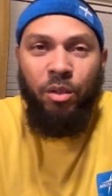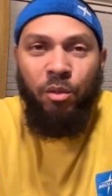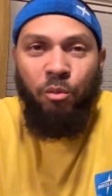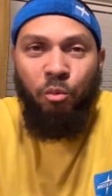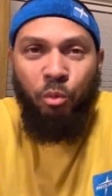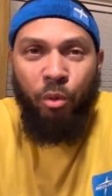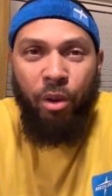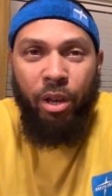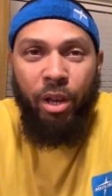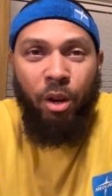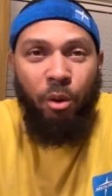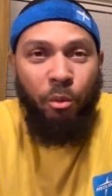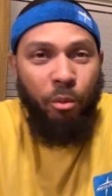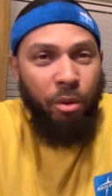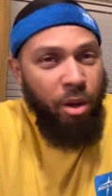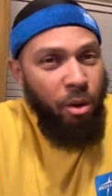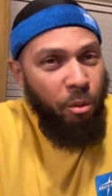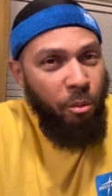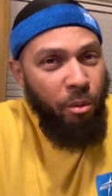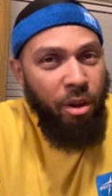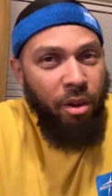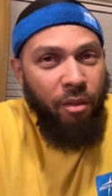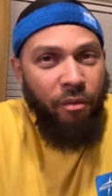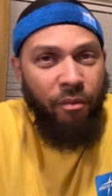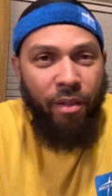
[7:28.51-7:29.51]
real, real,
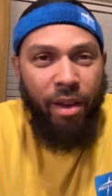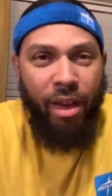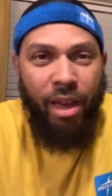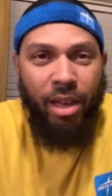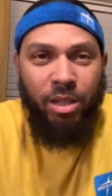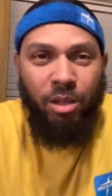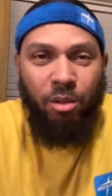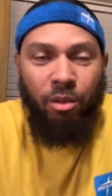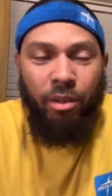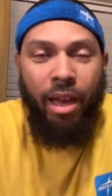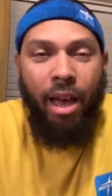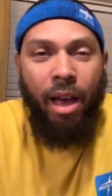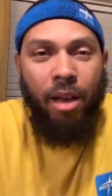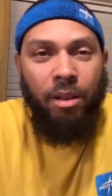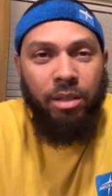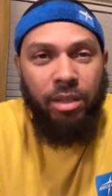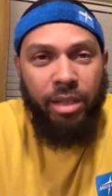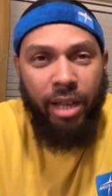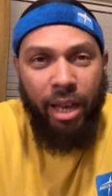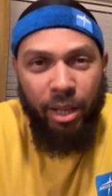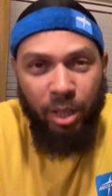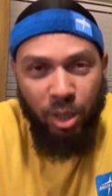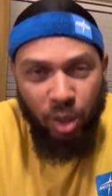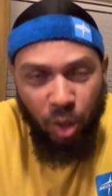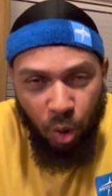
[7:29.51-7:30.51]
real fast. So y'all
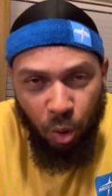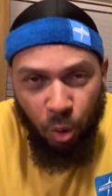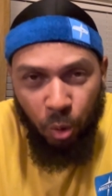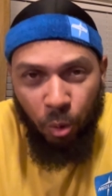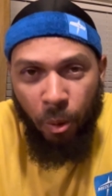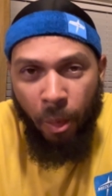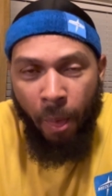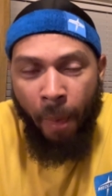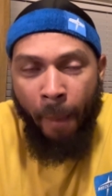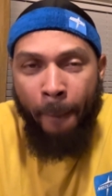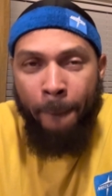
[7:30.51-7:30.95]
stay tuned.